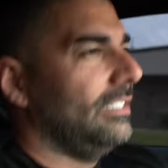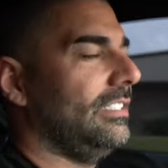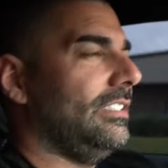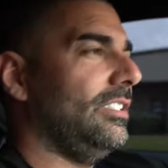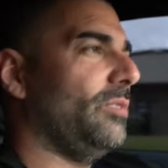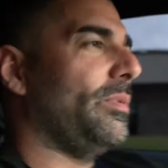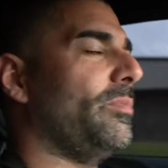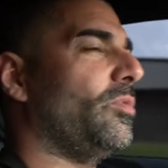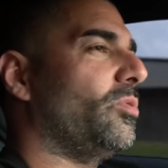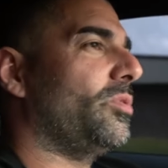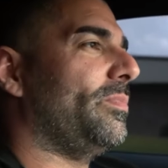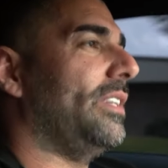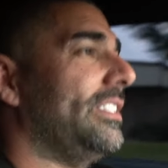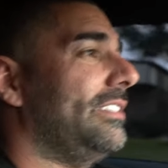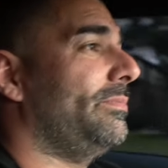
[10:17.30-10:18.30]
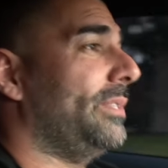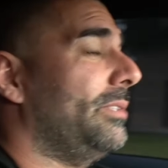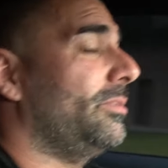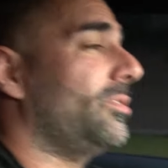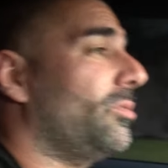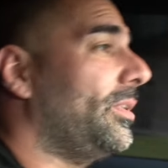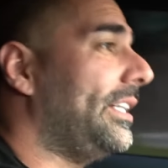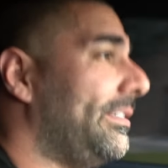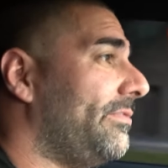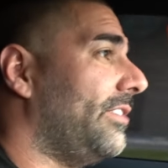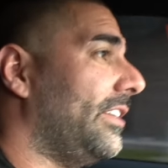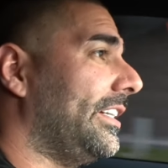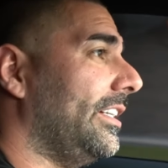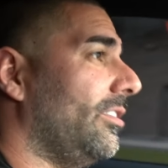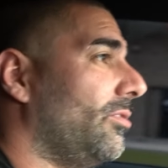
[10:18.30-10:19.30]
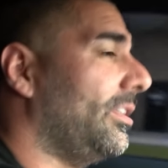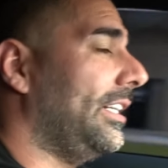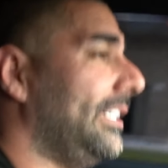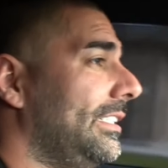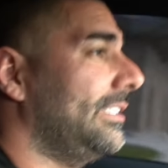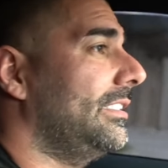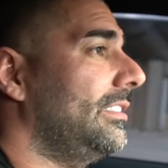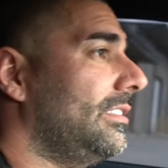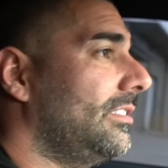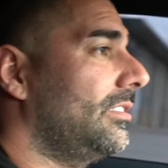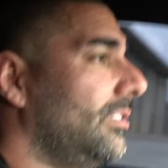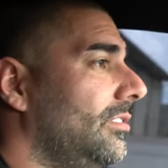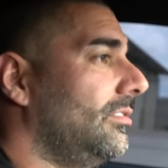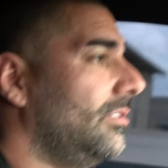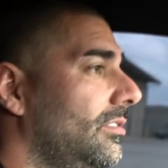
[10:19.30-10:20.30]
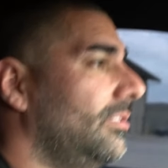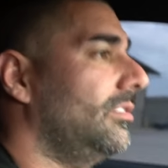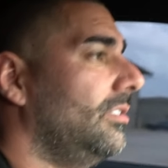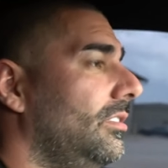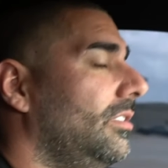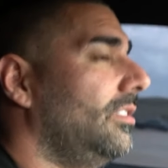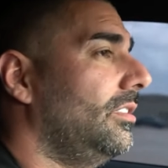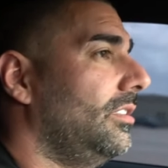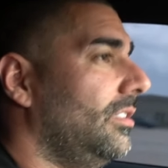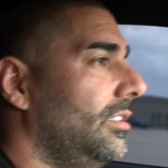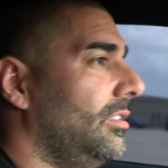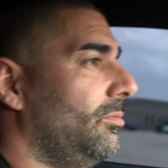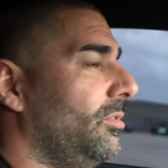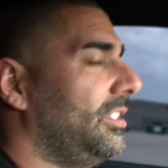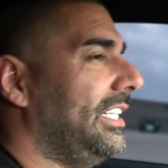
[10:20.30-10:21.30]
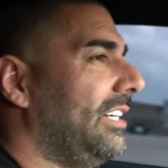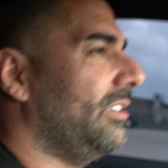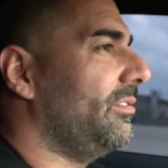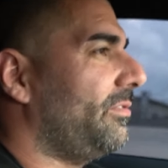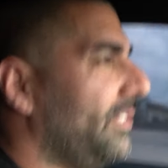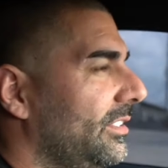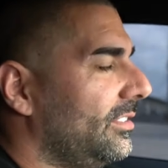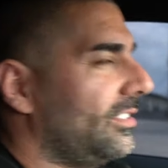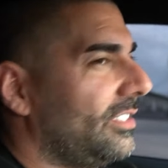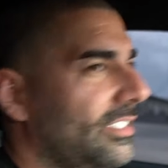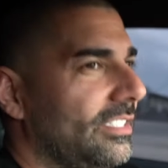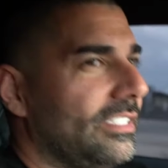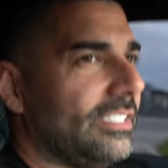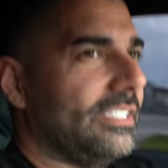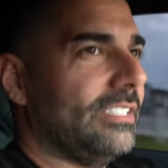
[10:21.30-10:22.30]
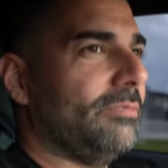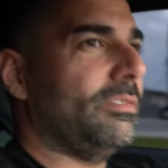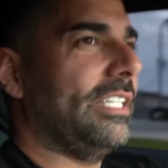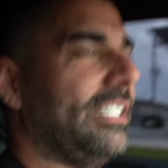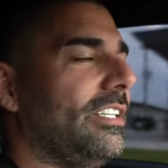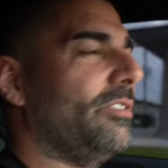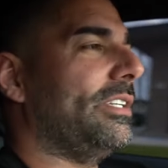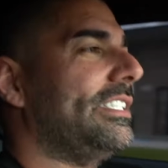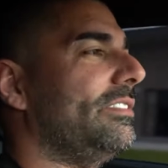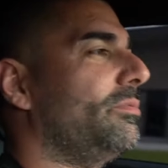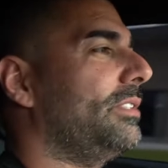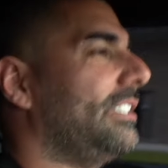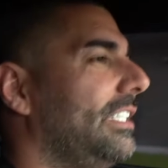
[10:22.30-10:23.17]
little bit more responsive, but it was already great. So we'll see how it feels. We'll get aggressive with it